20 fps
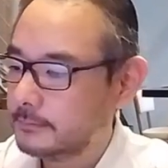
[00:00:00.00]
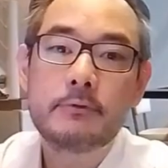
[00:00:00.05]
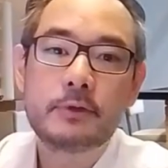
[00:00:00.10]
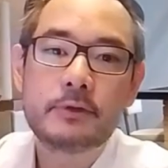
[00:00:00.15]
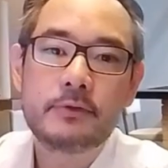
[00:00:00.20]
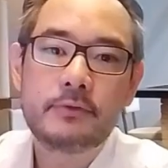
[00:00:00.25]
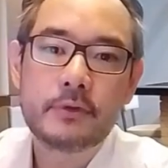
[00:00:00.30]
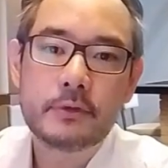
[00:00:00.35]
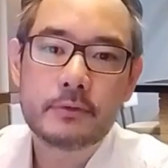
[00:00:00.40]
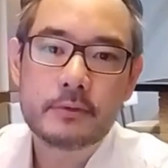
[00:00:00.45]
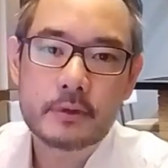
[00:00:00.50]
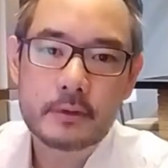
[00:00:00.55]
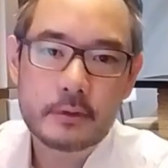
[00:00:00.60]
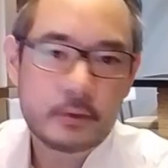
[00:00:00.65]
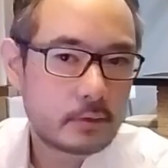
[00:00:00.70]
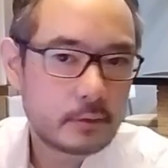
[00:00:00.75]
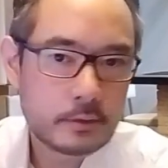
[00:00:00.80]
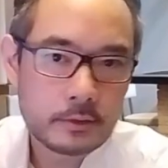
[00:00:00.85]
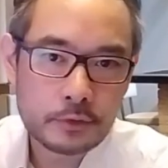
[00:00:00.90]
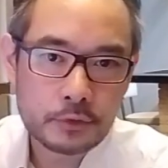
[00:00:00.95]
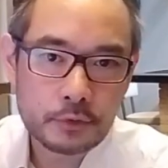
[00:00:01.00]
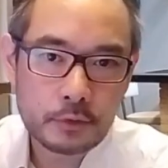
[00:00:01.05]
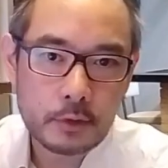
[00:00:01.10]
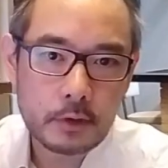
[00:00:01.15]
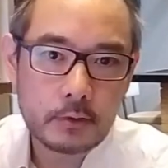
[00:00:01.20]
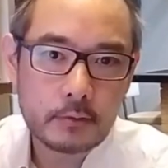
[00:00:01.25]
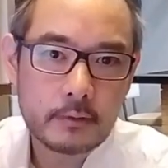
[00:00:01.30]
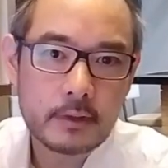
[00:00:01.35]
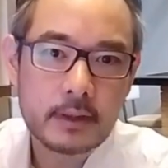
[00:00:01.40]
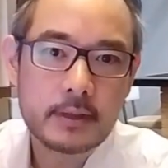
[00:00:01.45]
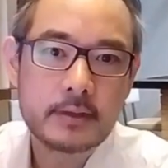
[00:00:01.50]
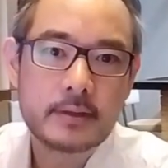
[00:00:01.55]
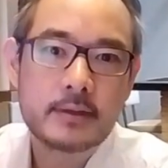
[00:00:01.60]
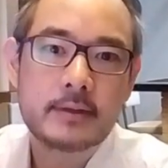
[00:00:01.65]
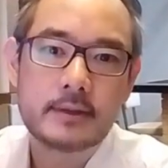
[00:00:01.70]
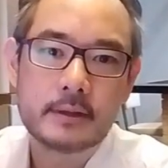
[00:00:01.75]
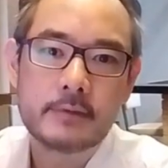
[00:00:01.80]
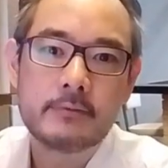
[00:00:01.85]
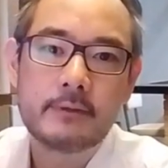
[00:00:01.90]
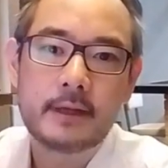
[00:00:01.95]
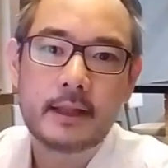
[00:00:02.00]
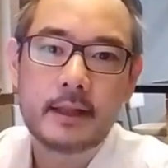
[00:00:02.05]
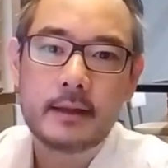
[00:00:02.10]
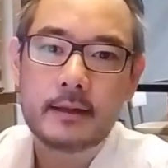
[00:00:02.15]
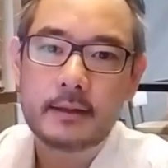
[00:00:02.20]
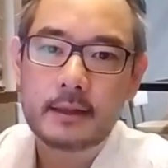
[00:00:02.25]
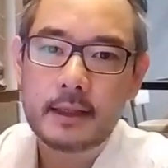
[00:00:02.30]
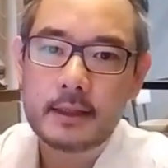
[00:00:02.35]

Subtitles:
refuses to load this invalid